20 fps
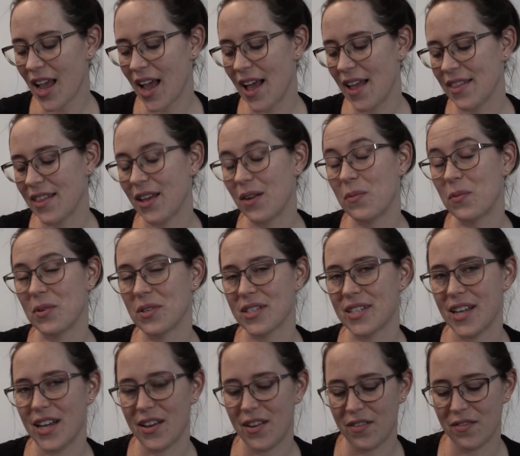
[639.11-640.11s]
And then we'll
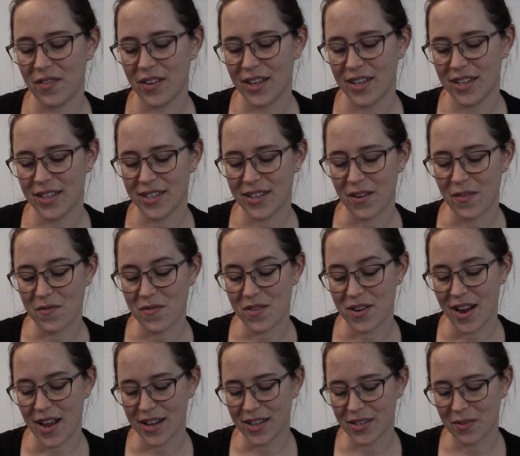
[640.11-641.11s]
save some for
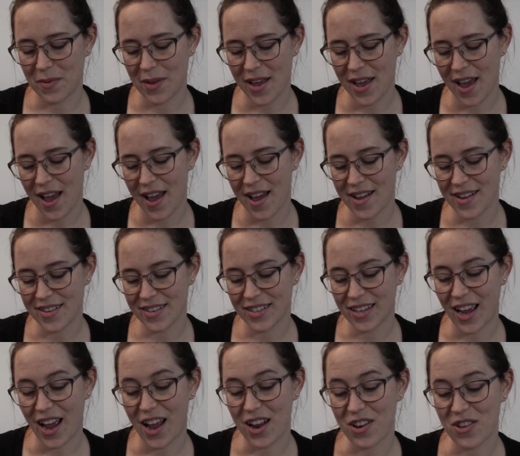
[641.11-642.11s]
next weekend.
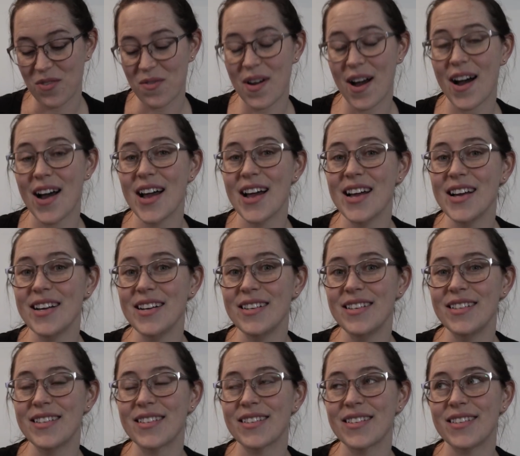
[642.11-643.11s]
And you
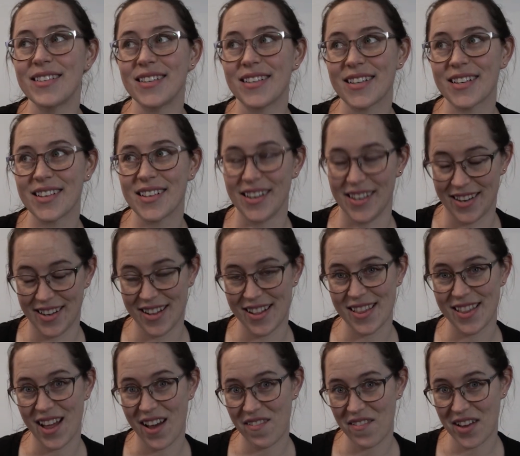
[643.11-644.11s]
guys are gonna
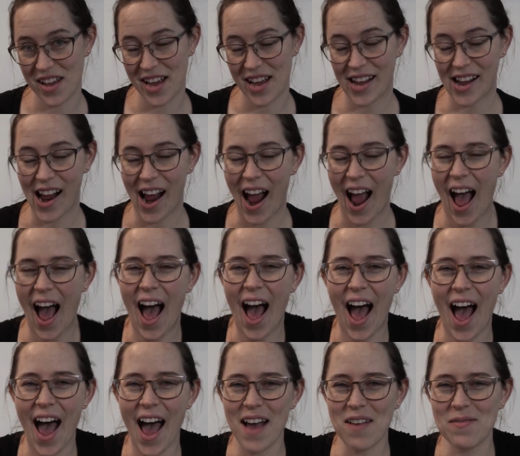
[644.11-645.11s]
love it.
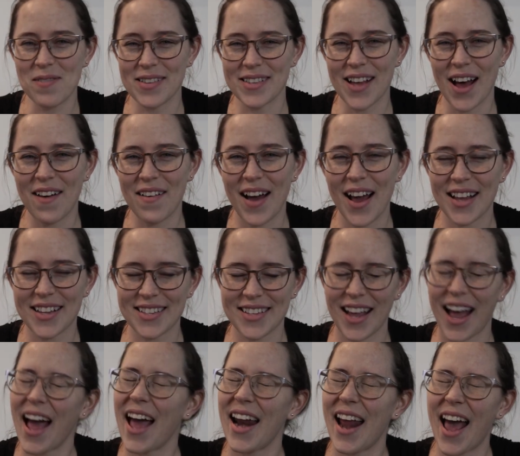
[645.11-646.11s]
I'm so
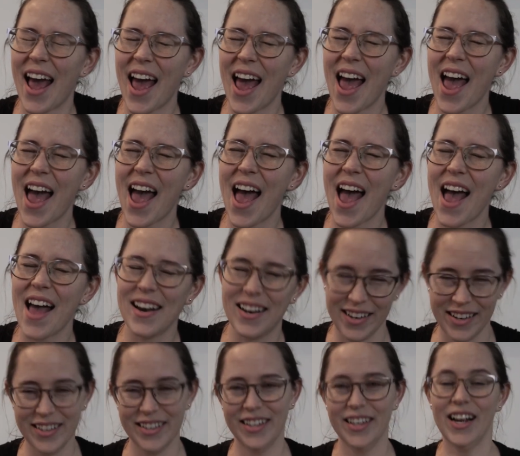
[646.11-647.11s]
excited.
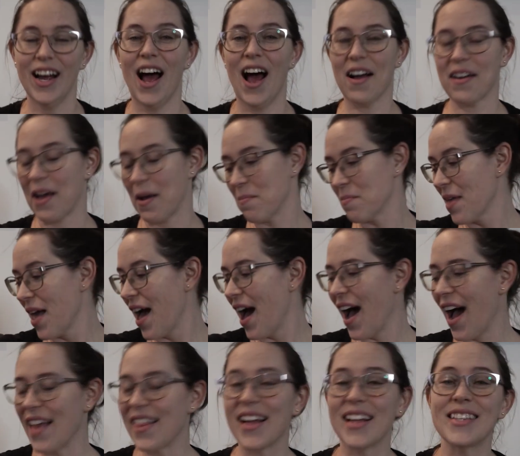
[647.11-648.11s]
Okay,
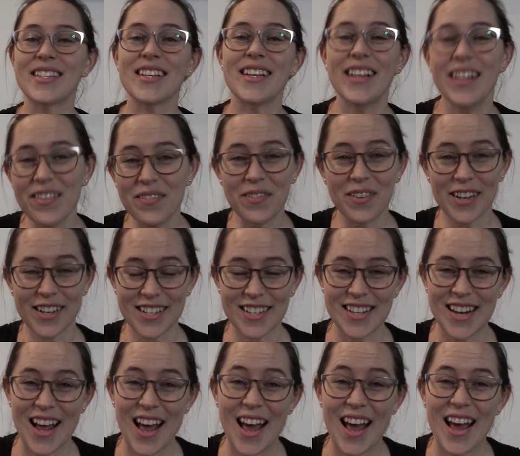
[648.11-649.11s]
that's it for
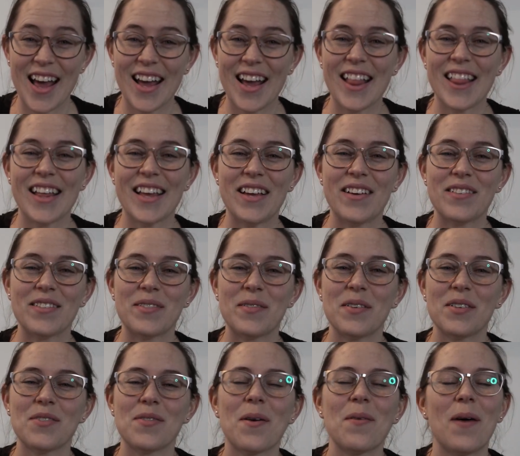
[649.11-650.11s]
today. Thank you so
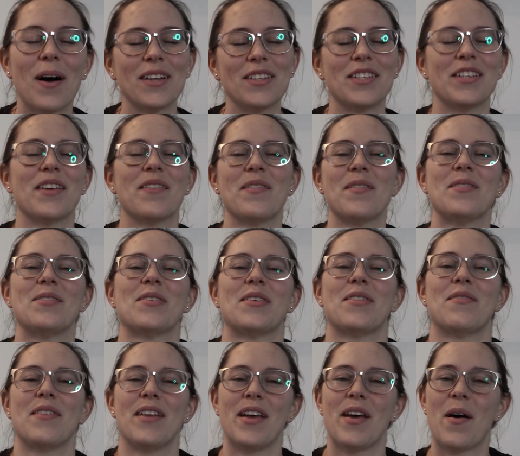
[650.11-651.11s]
much for watching. If you enjoyed
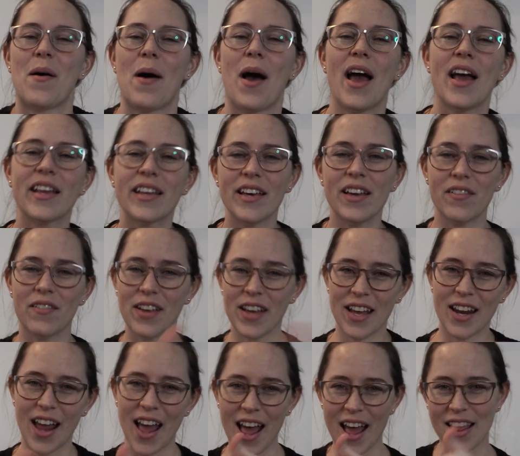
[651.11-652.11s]
the video, give
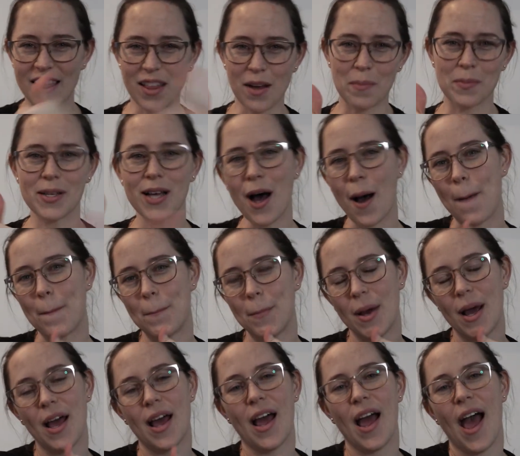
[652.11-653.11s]
it a thumbs up.
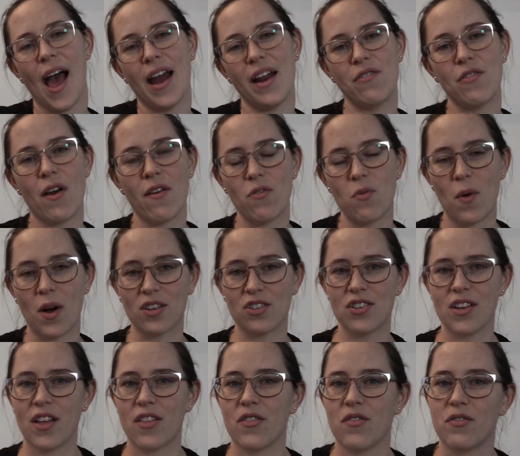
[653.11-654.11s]
And if you haven't watched
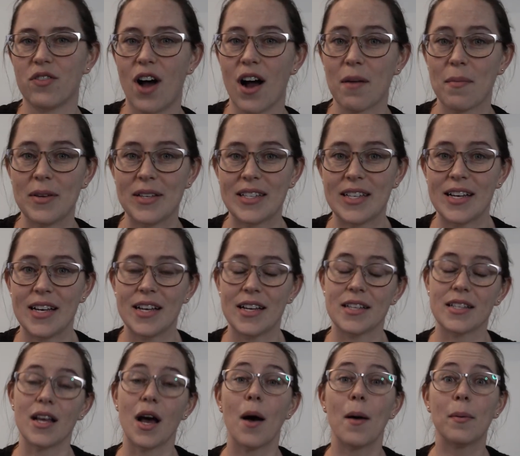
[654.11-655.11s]
the other
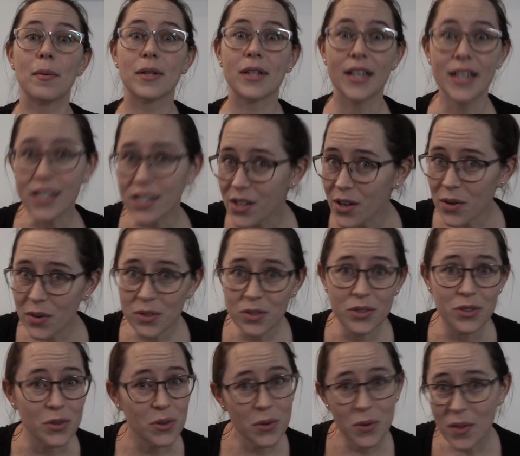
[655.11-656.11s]
Vlogmases, please go
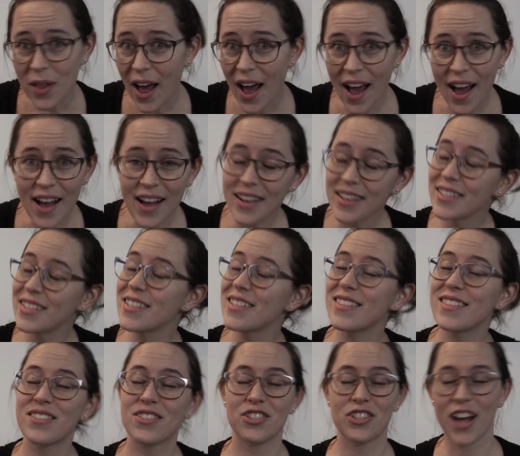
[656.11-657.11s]
do that
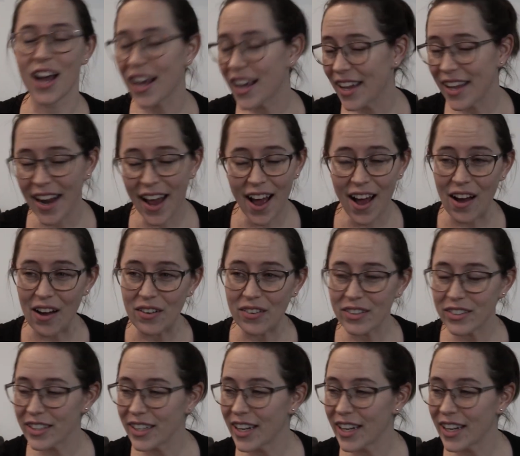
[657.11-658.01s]
and check it out.